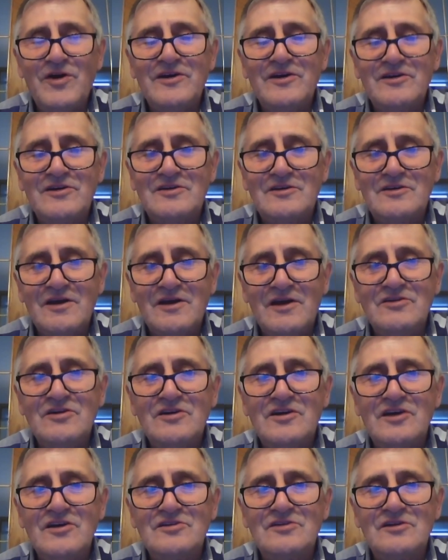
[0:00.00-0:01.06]
biggest
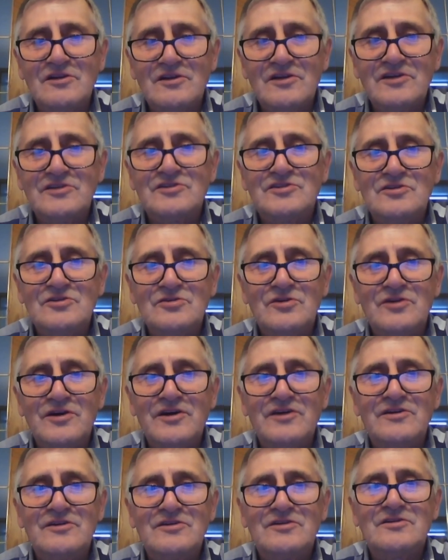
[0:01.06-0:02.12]
educational issue
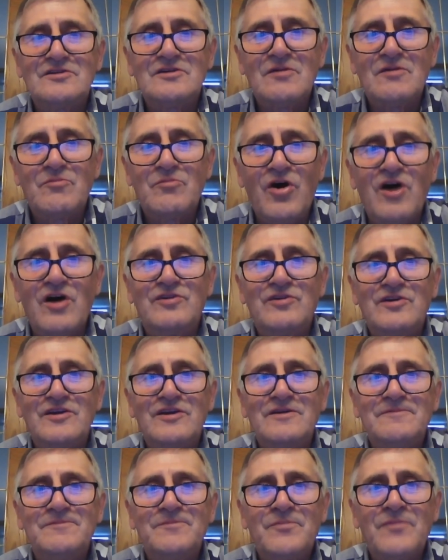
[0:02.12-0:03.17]
is poverty,
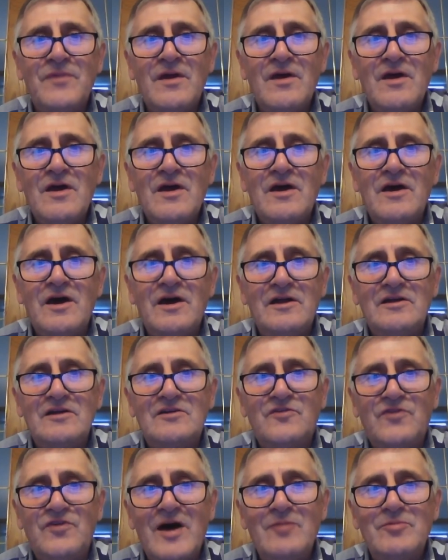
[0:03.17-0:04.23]
and it's
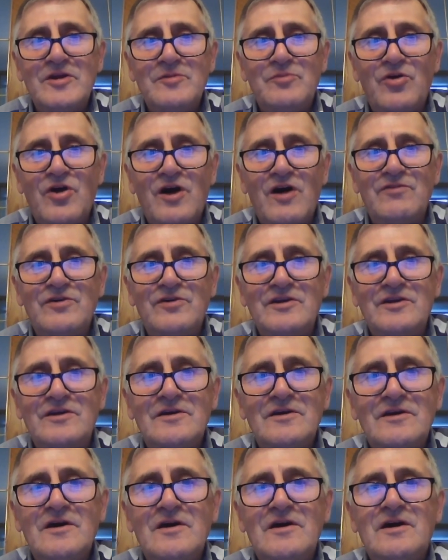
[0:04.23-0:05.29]
family poverty.
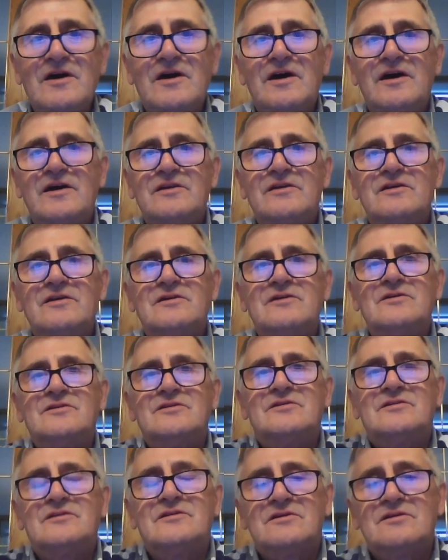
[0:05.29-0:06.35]
And
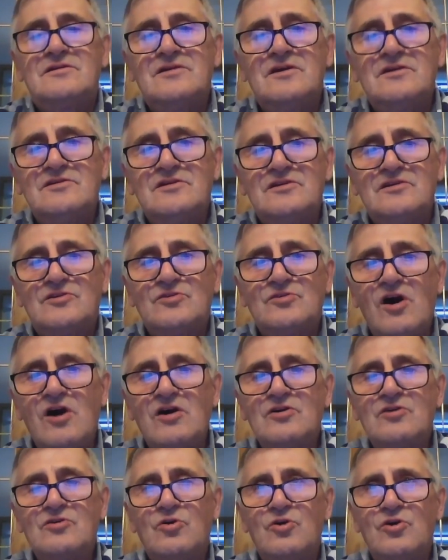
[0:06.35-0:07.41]
there's such a
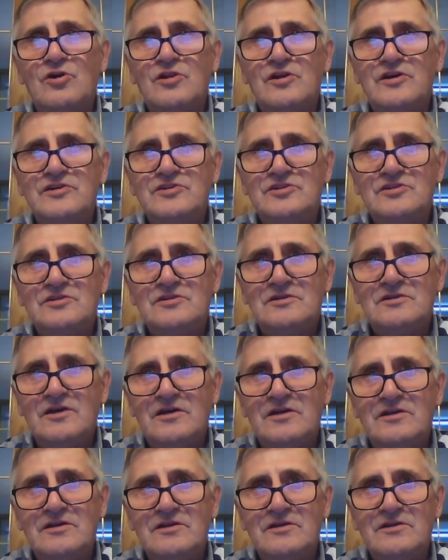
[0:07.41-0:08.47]
strong correlation,
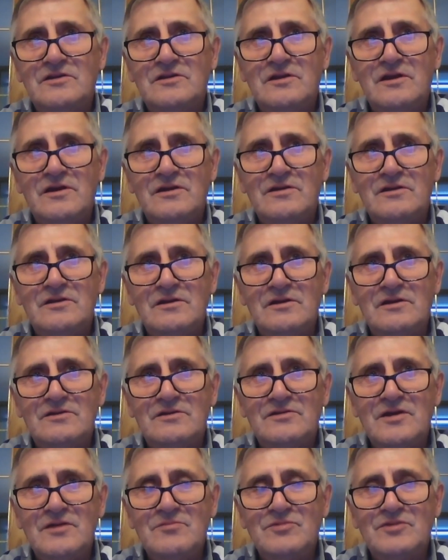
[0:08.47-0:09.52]
and it
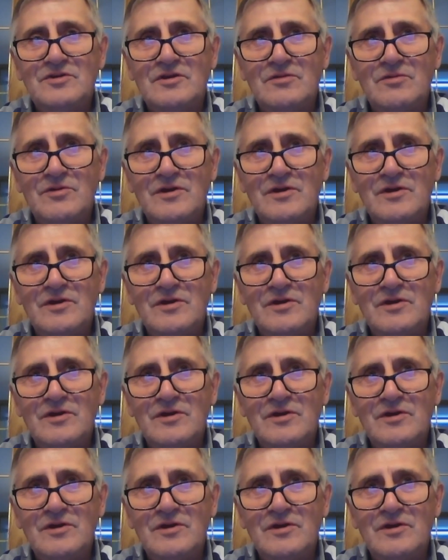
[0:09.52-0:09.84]
seems to